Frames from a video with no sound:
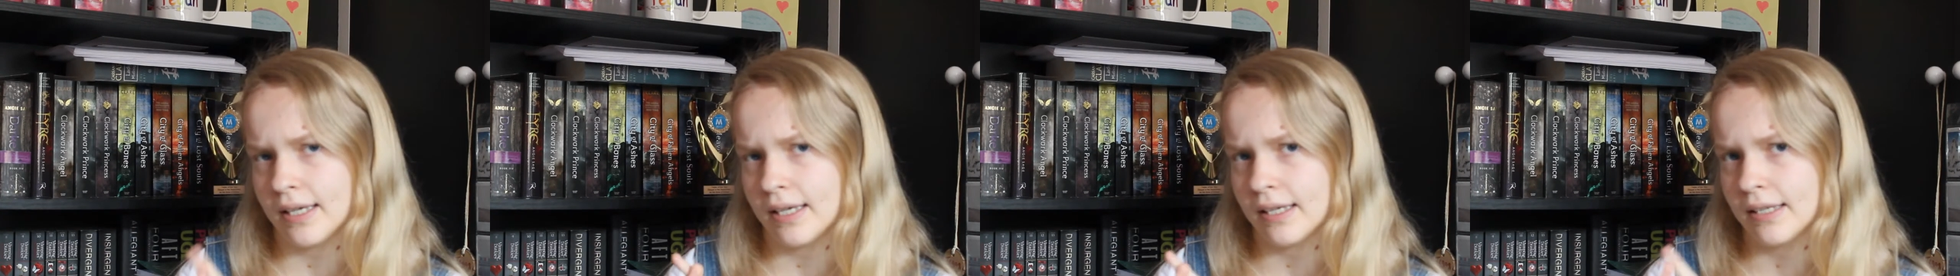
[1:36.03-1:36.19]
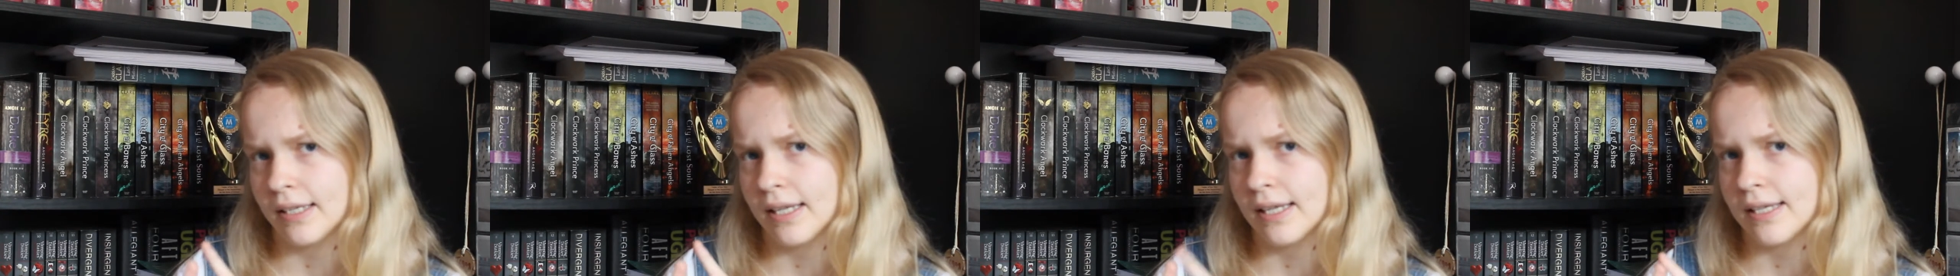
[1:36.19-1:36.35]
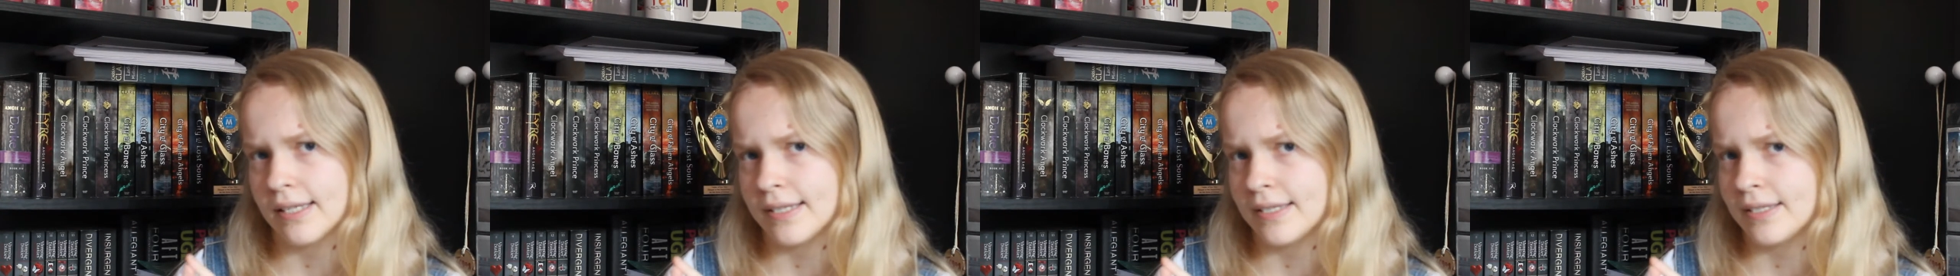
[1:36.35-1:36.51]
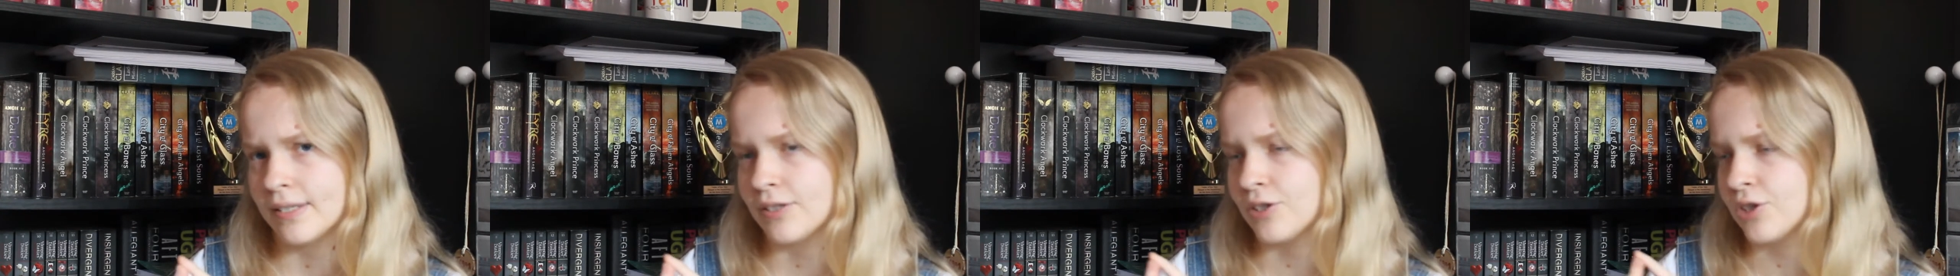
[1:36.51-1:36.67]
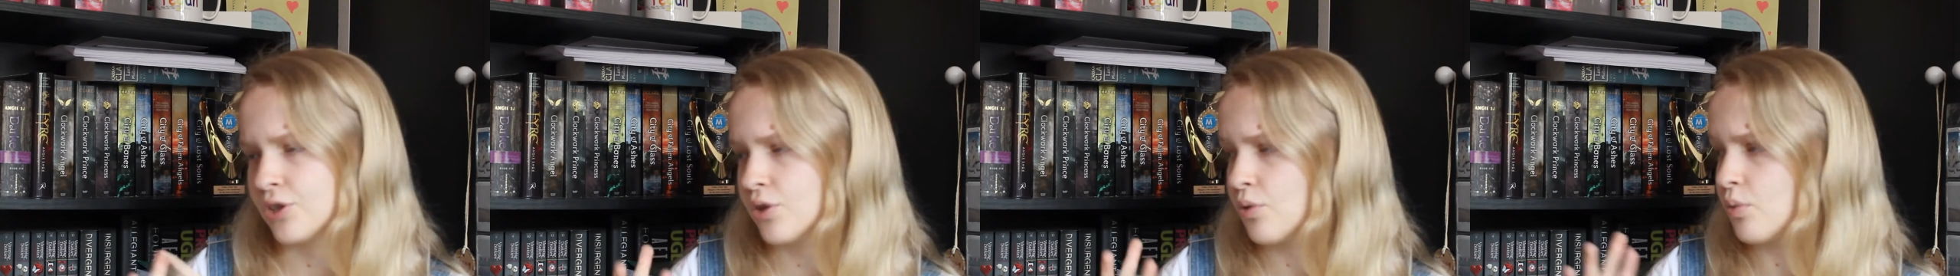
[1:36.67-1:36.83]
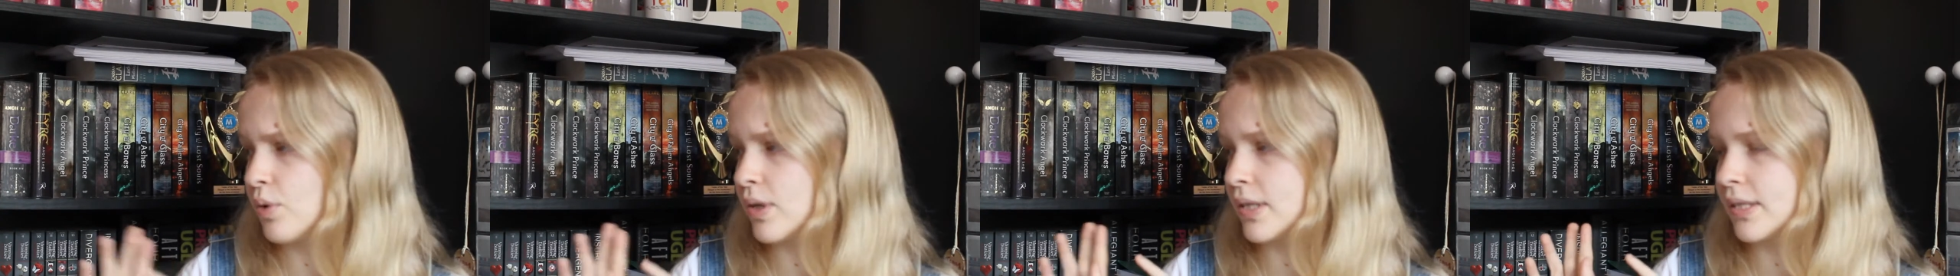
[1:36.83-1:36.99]
there's
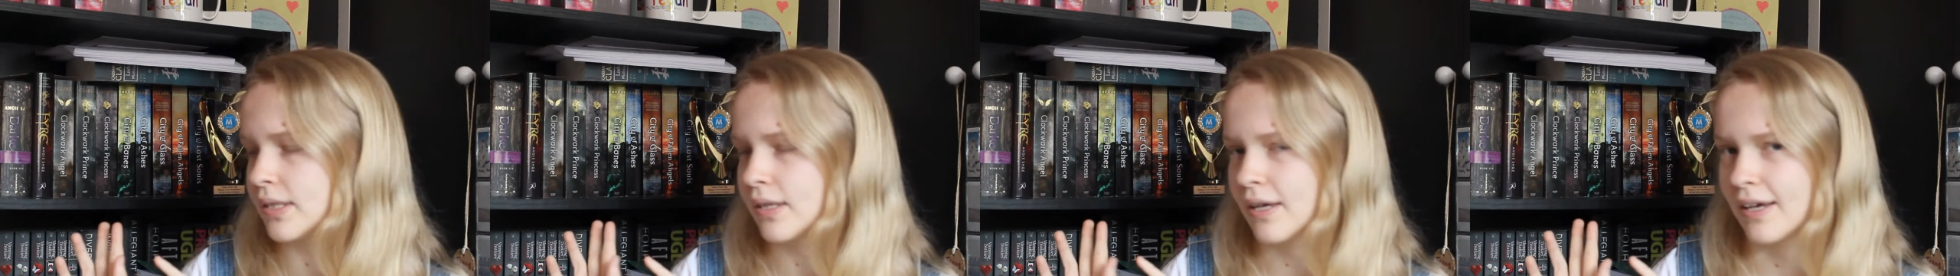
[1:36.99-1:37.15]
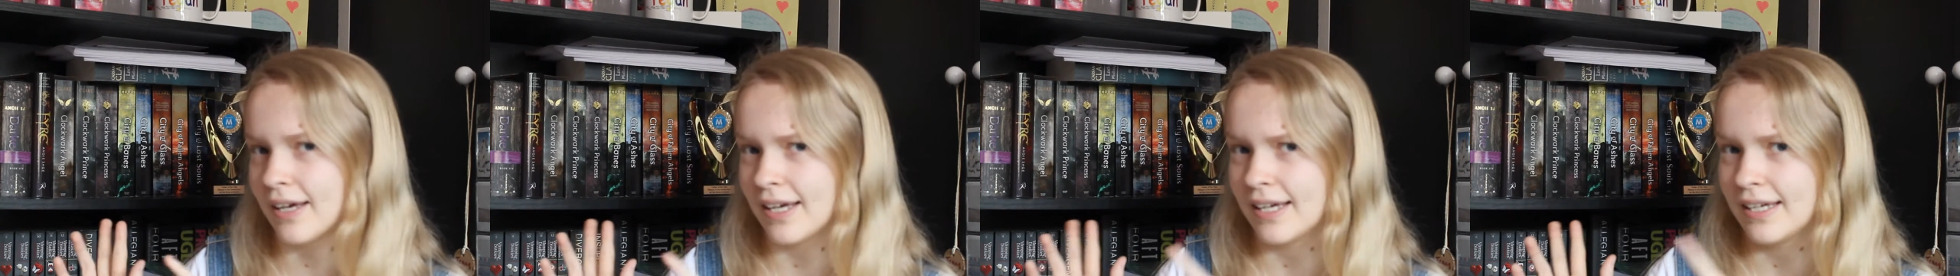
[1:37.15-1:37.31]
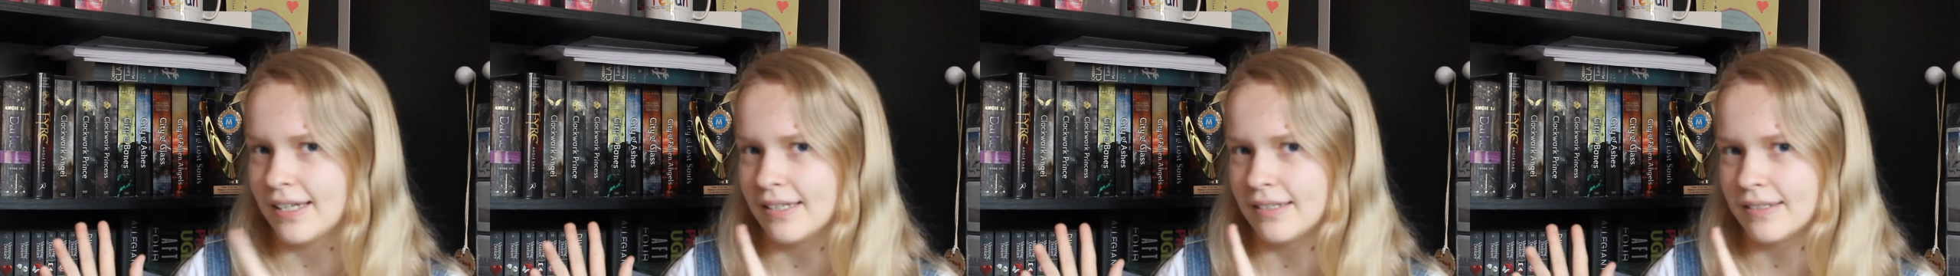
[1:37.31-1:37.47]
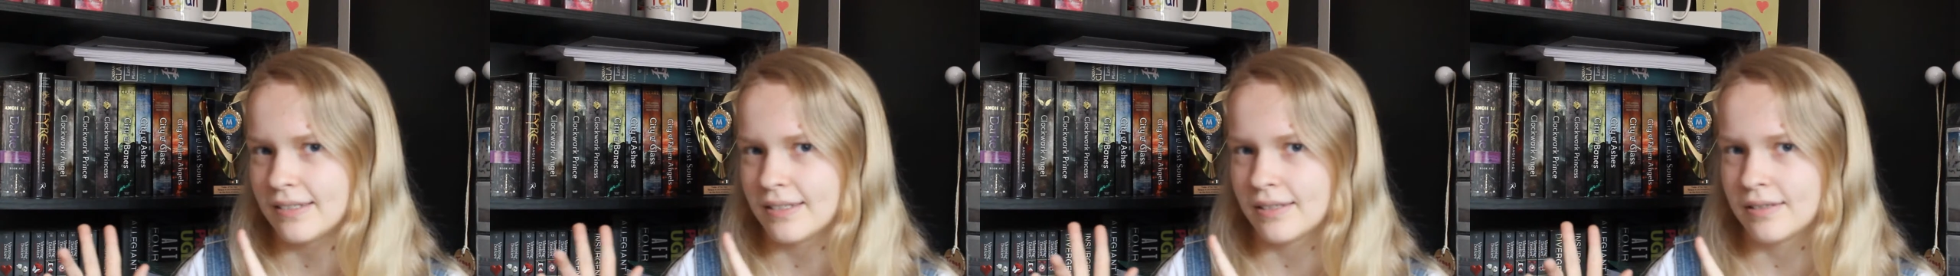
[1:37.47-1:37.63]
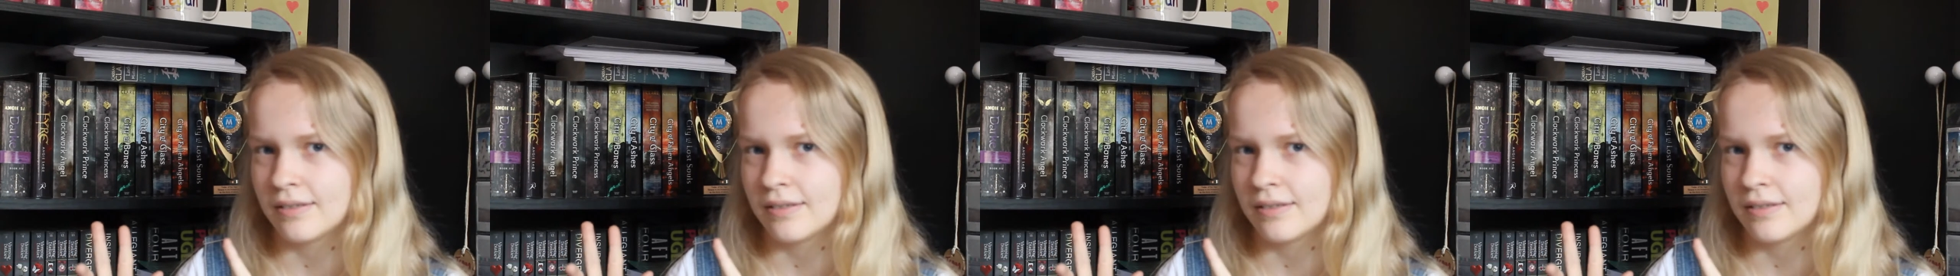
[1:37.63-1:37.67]
suicide.